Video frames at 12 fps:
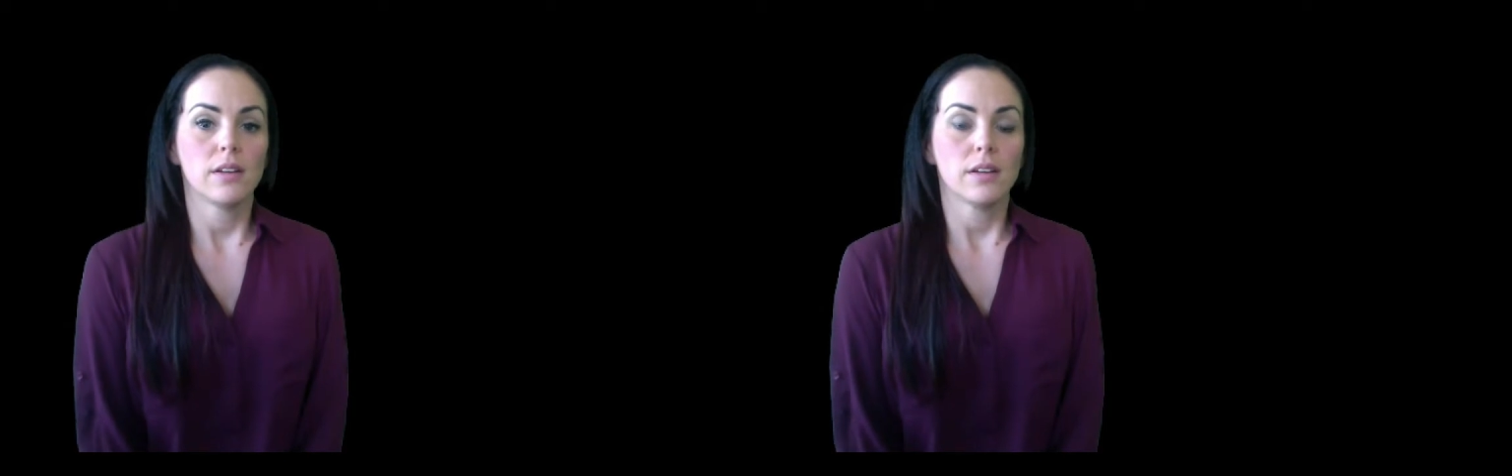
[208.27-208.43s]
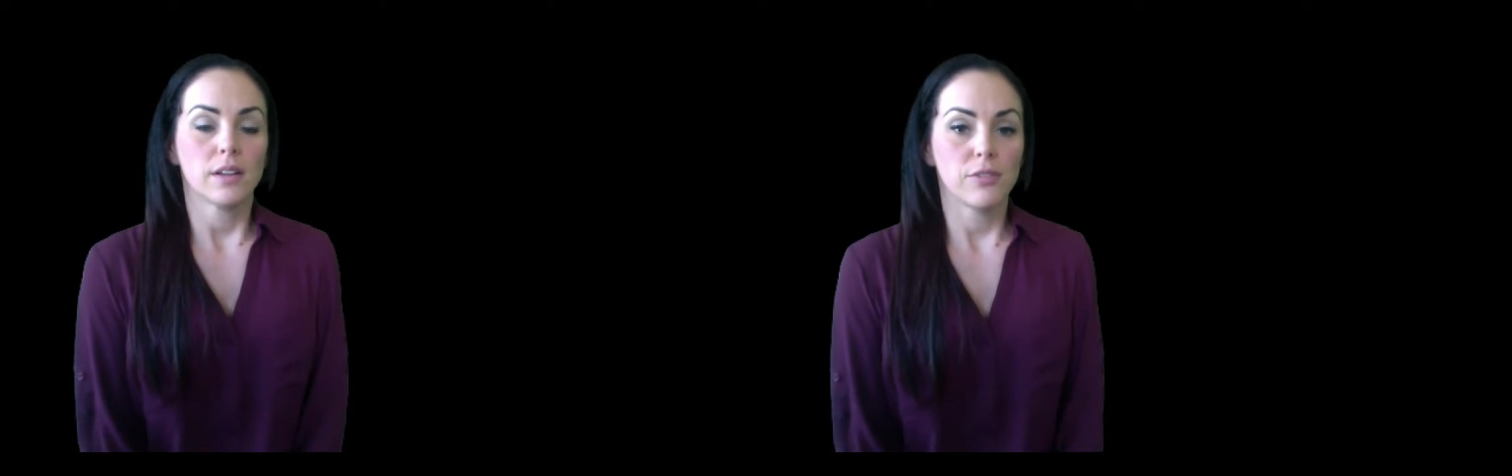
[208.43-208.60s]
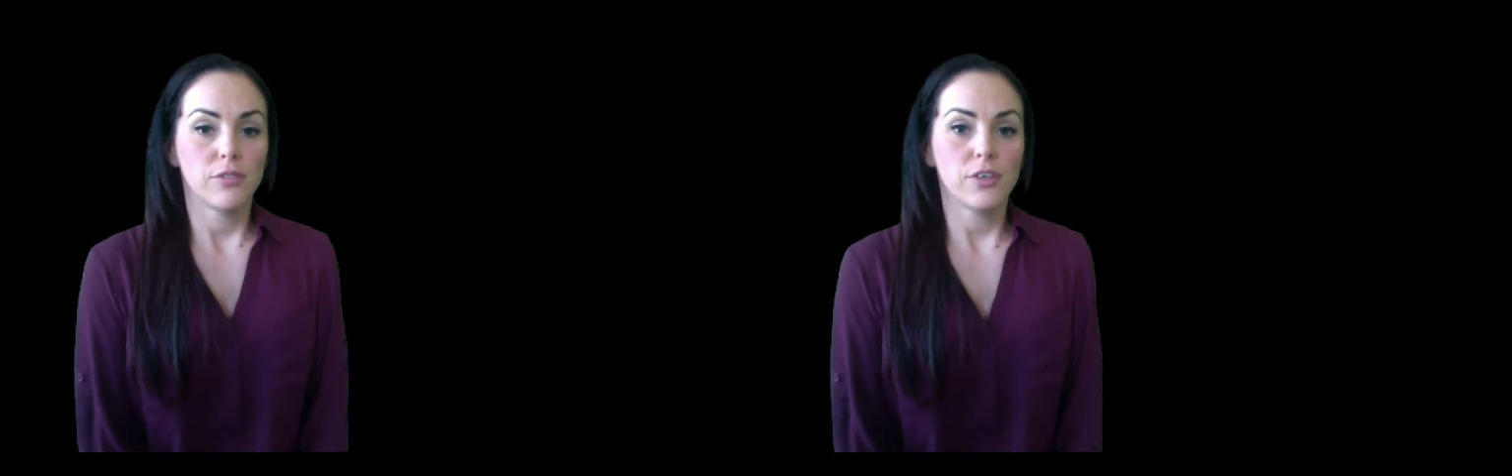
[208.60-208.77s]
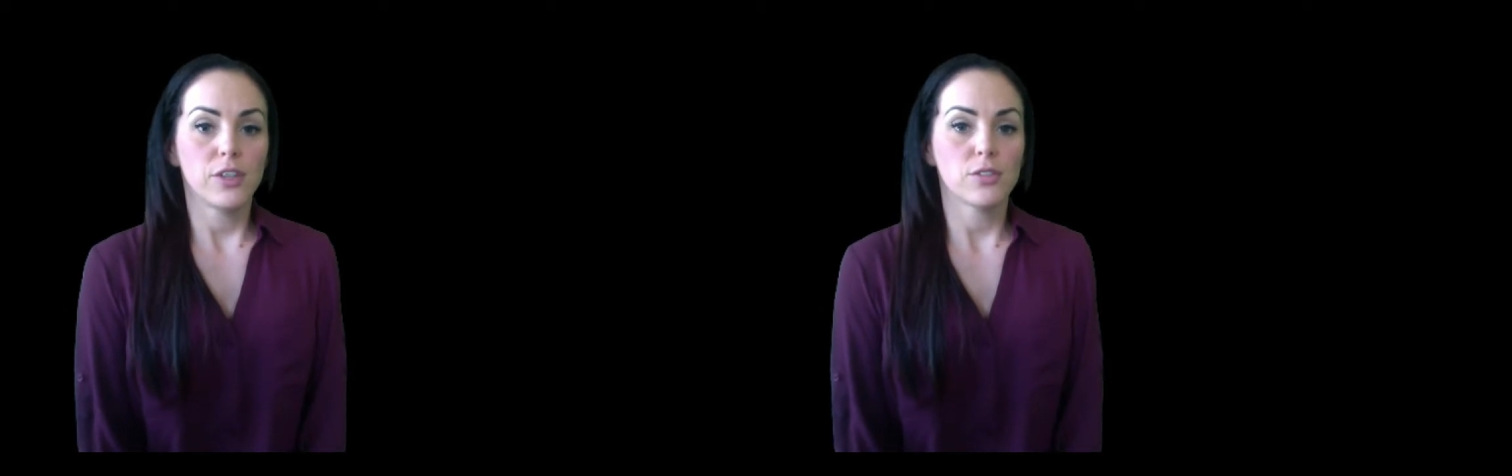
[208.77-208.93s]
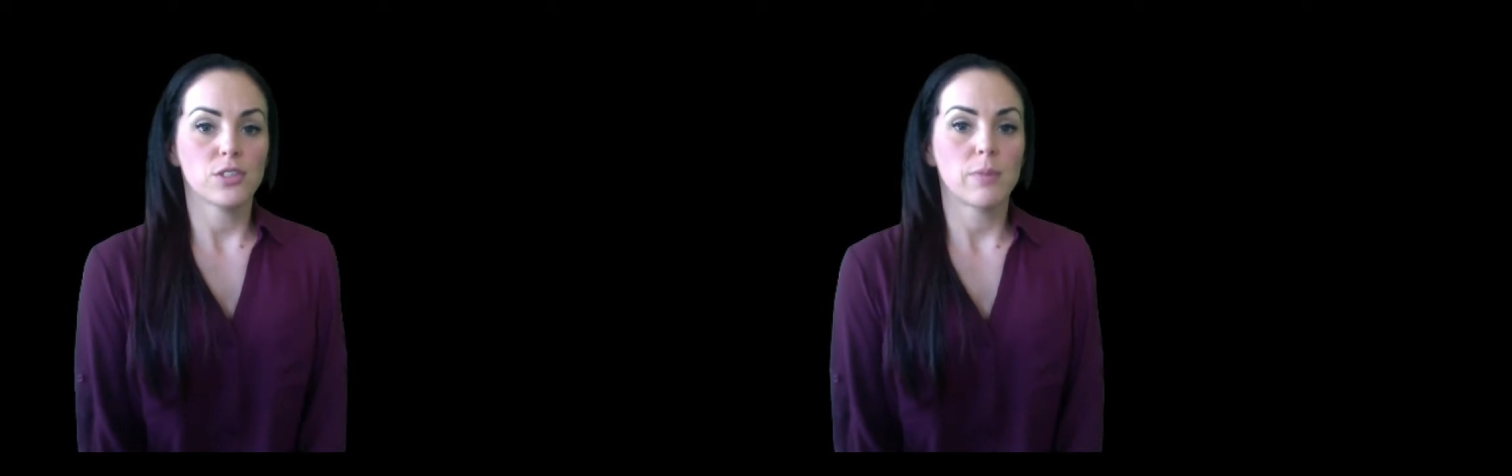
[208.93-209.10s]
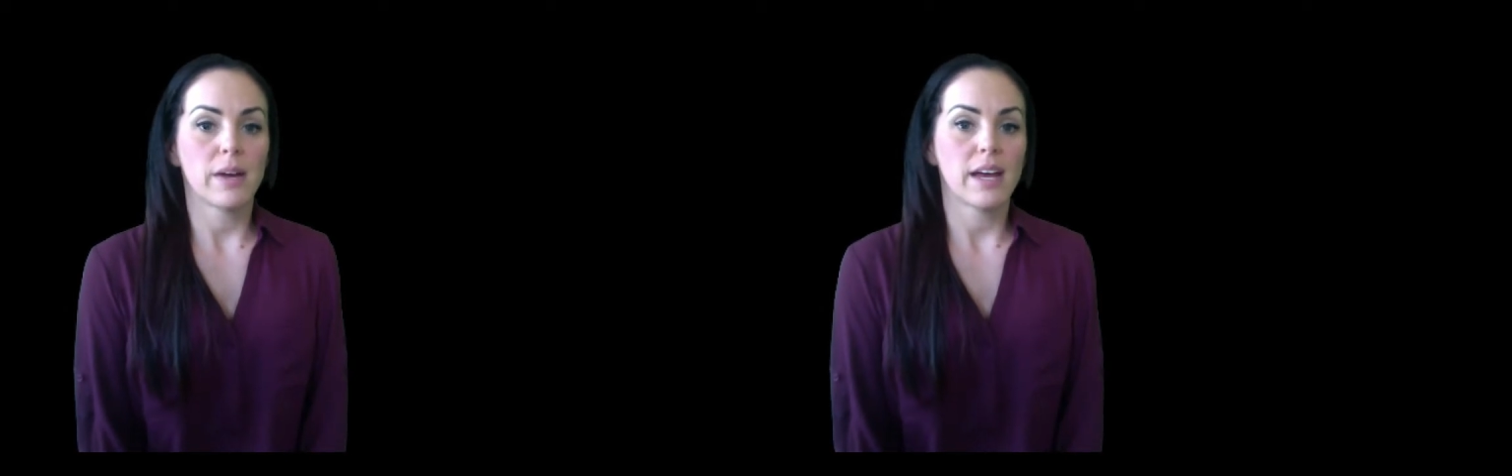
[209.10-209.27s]

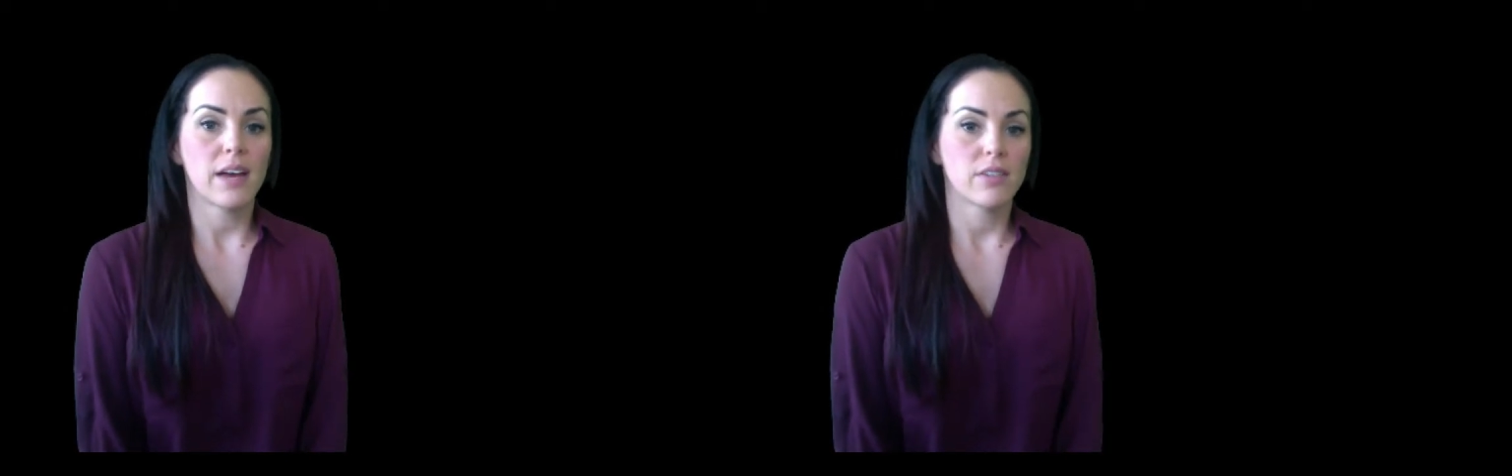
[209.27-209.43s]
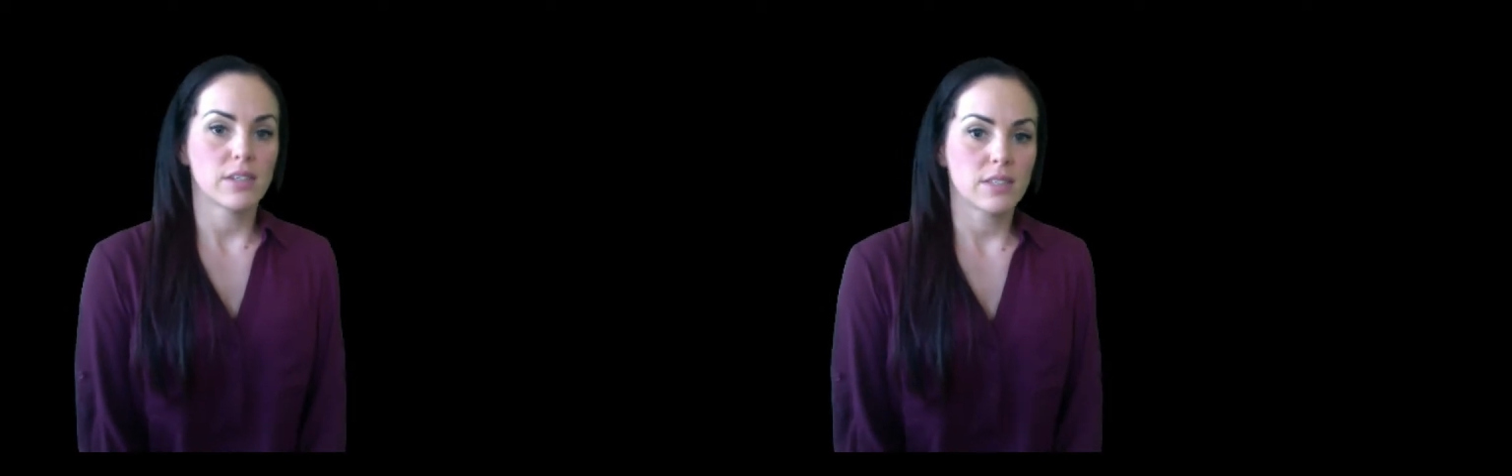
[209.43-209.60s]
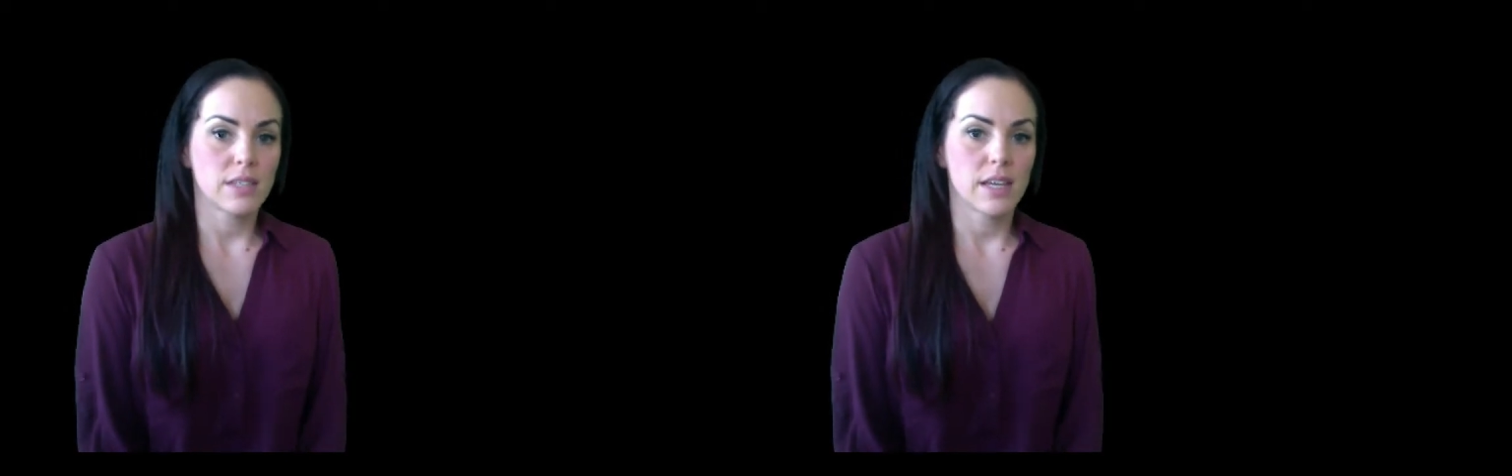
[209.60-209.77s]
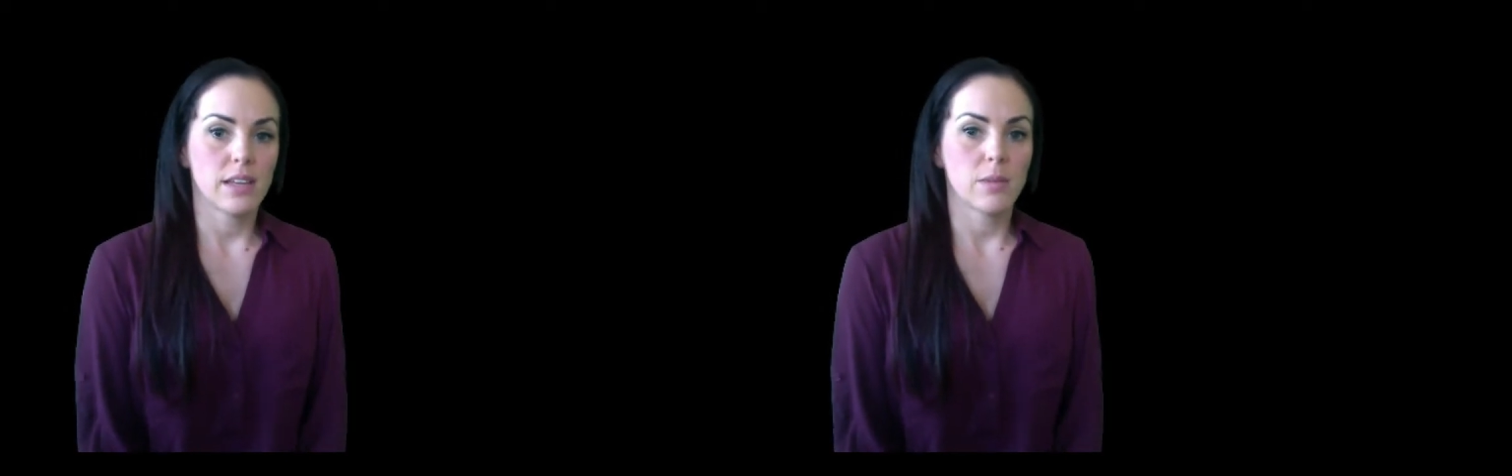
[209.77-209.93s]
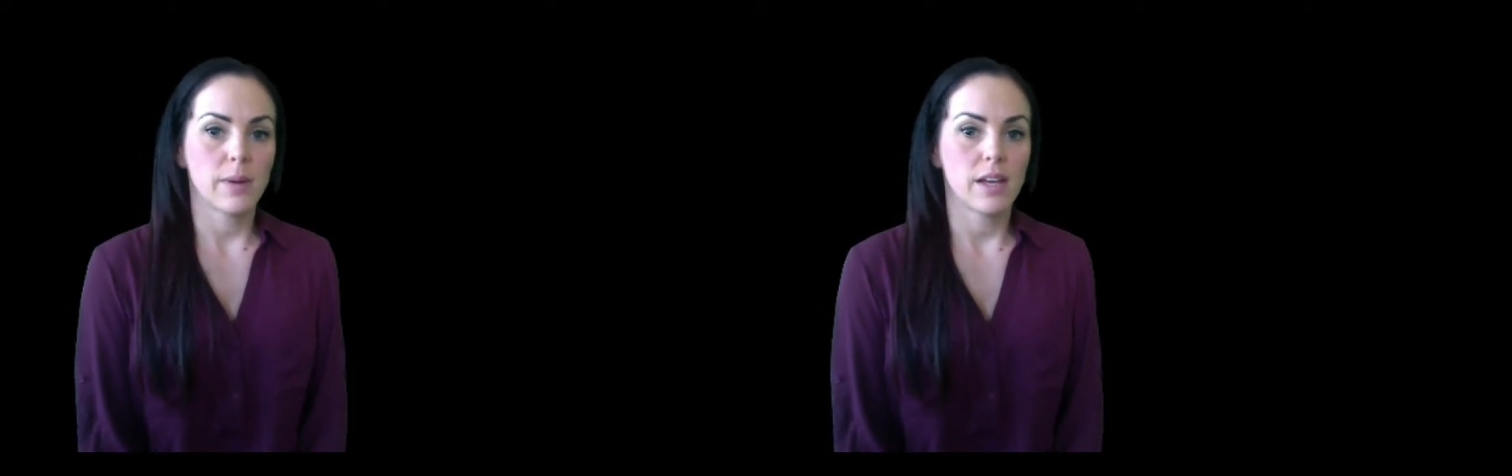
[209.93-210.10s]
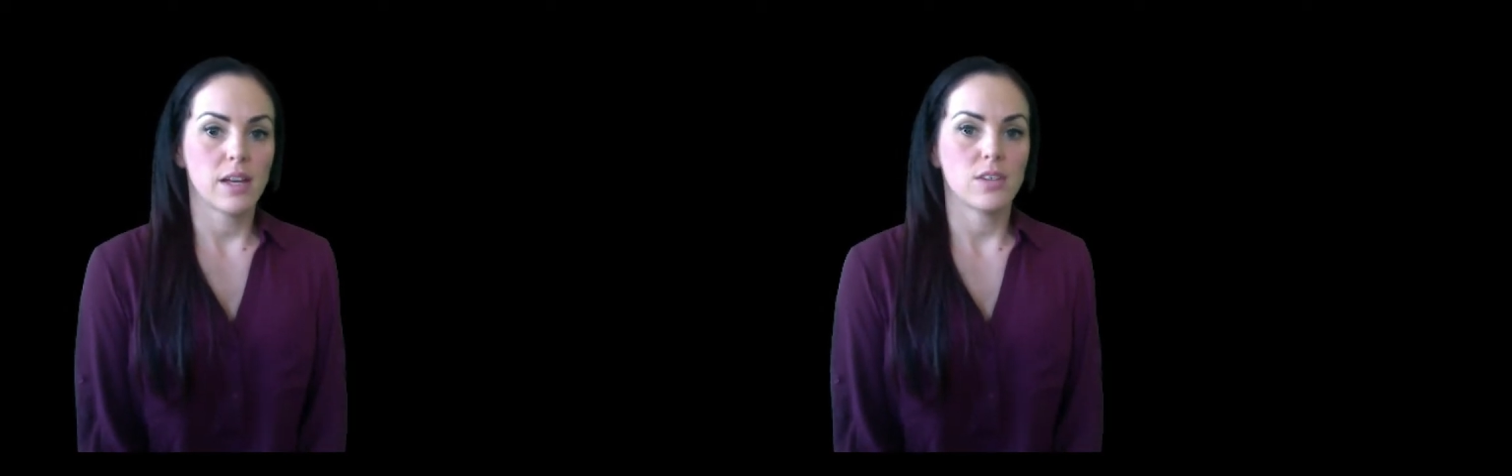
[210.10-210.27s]
confused by having to scan the
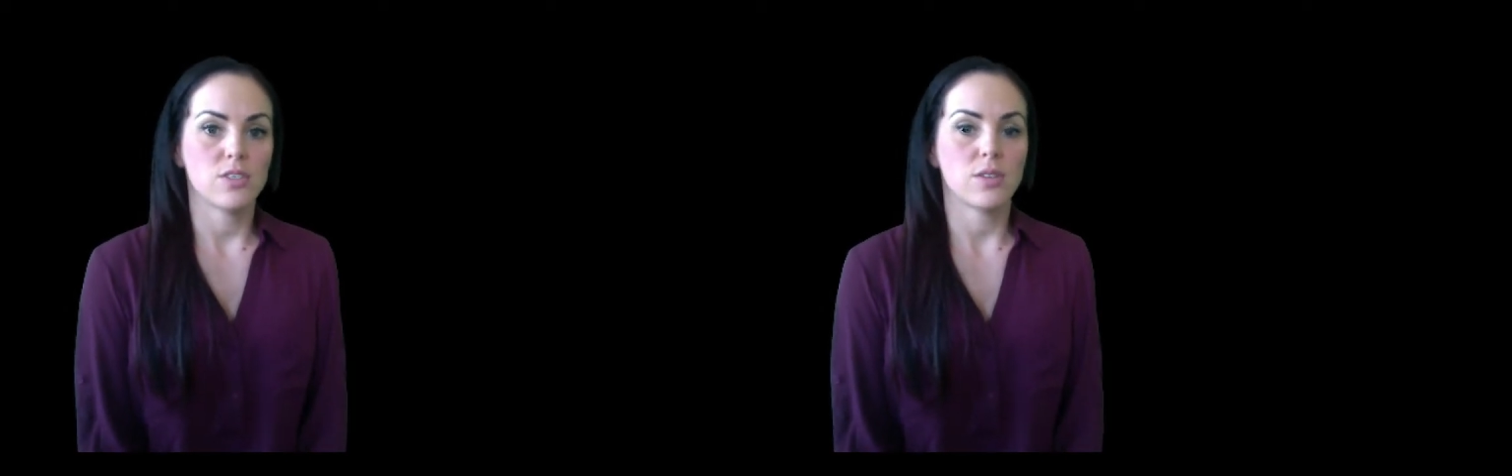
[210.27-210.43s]
page